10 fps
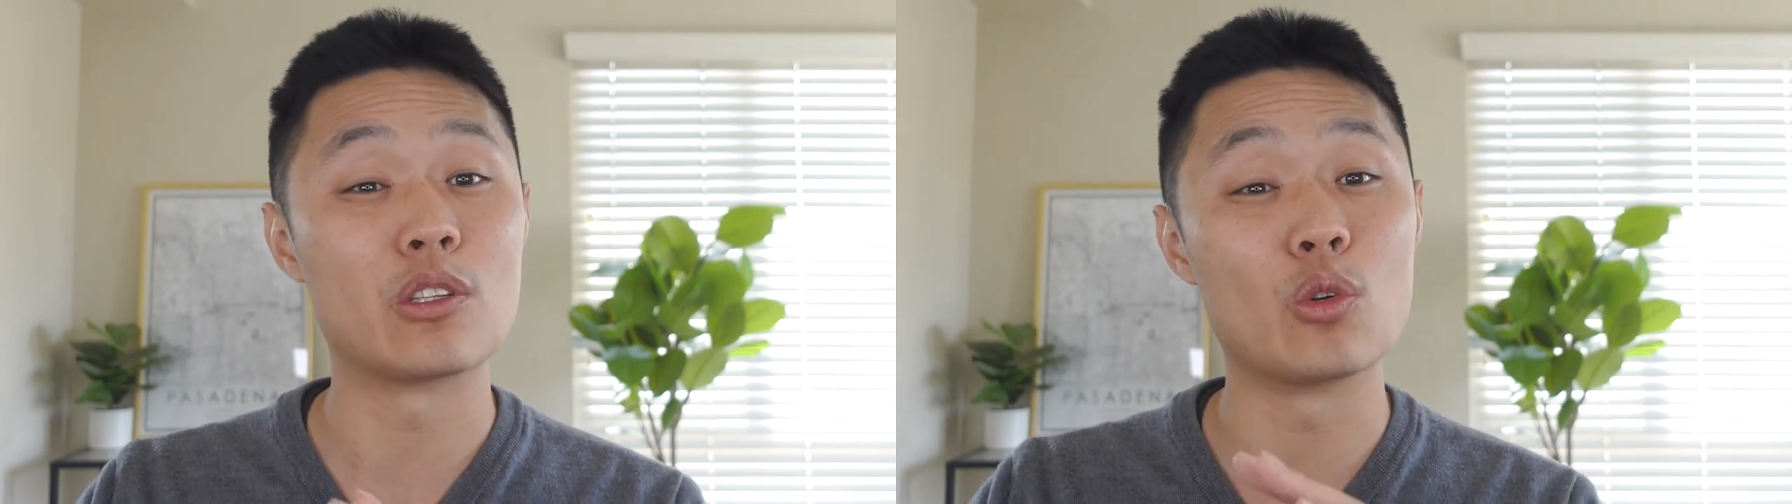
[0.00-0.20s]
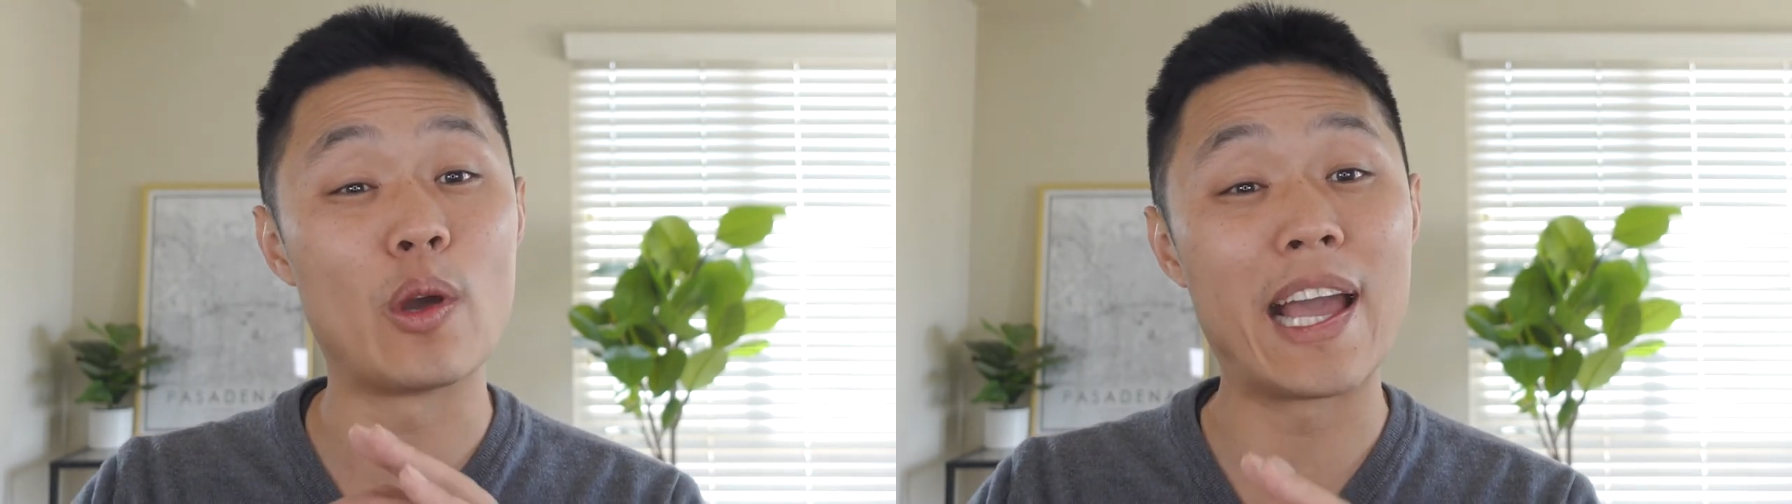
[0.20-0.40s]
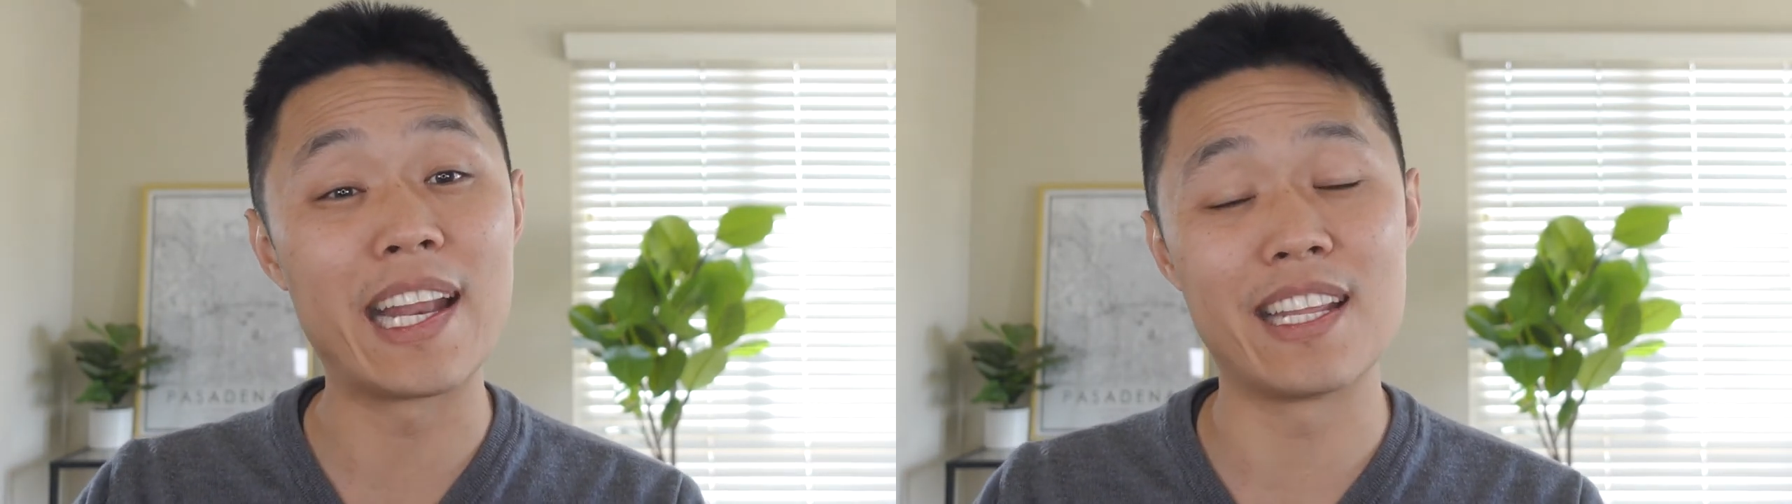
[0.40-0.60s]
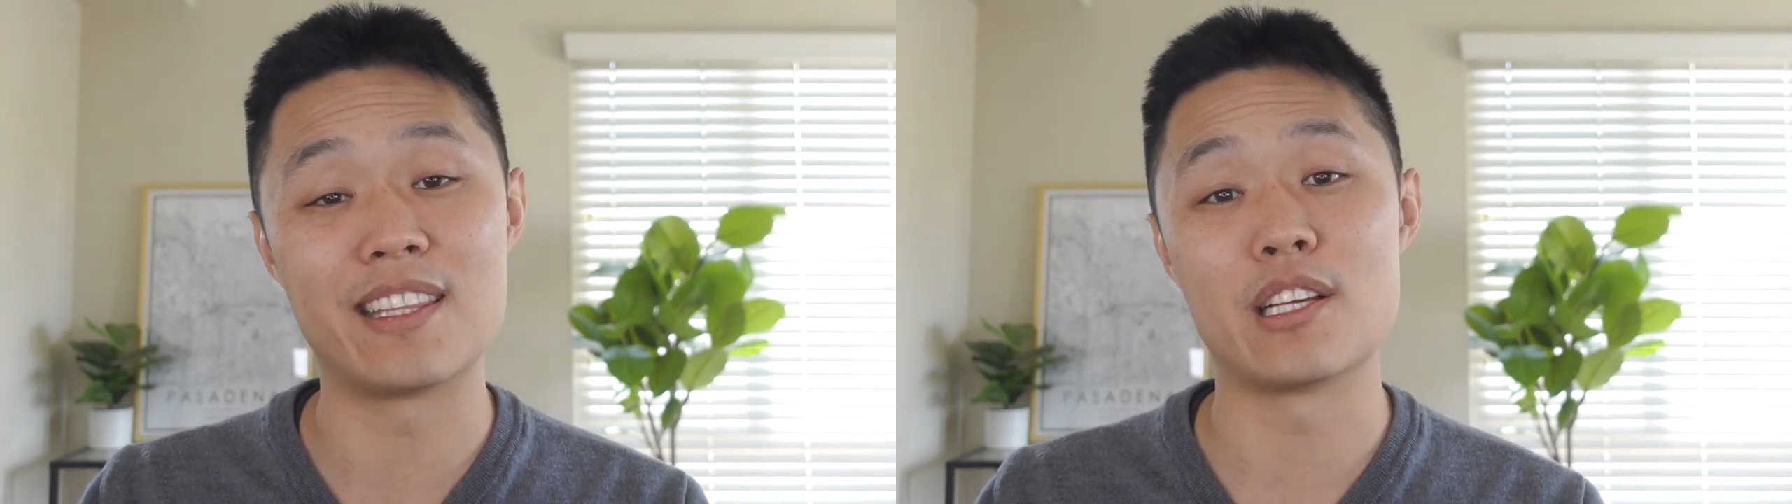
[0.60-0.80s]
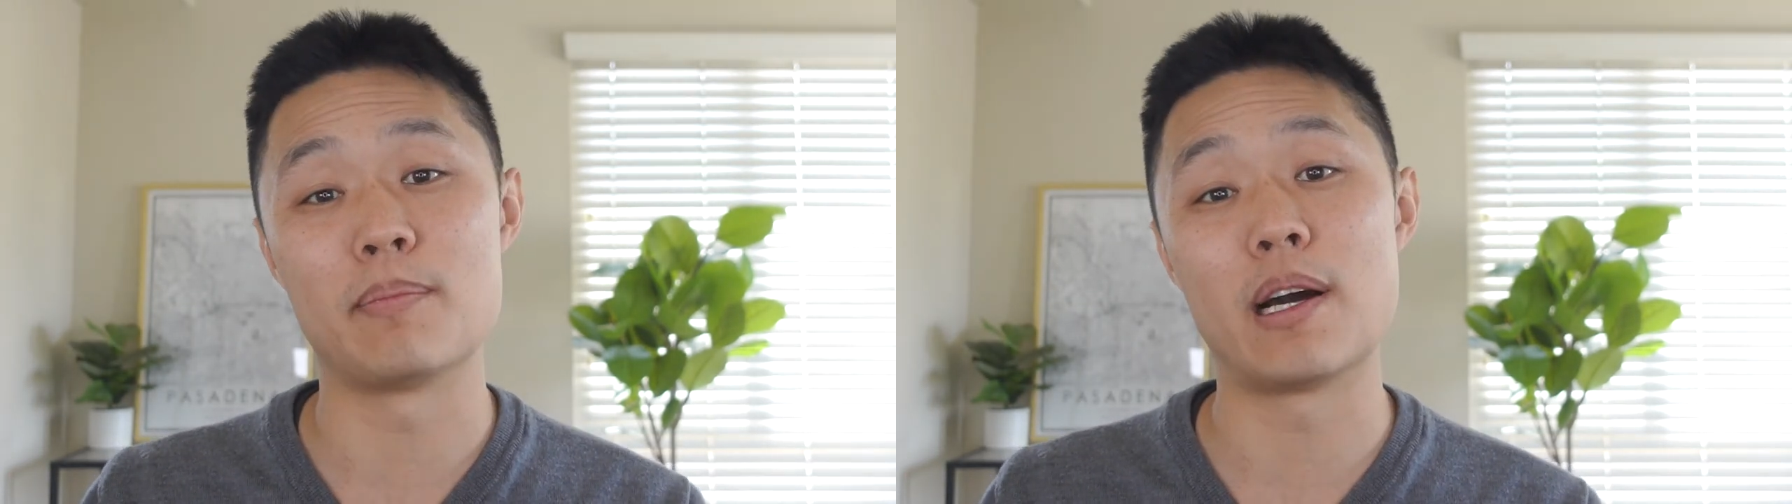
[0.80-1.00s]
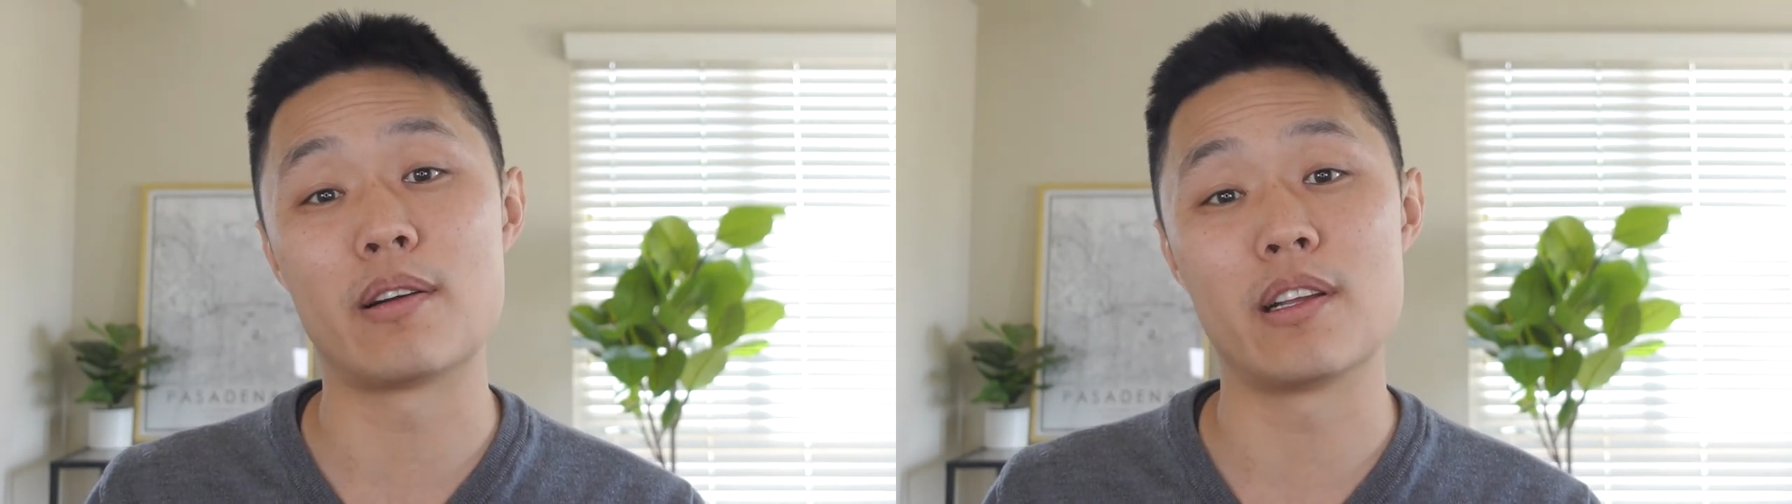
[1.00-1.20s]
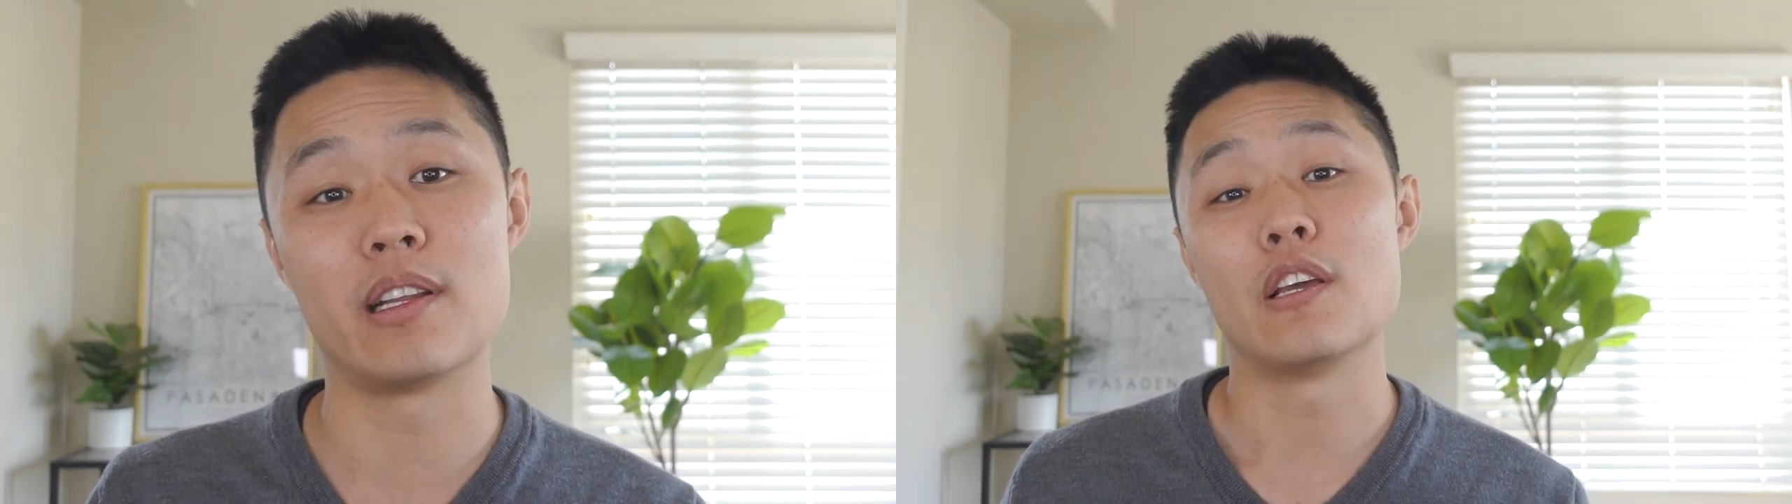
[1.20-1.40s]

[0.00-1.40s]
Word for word: do anything about it.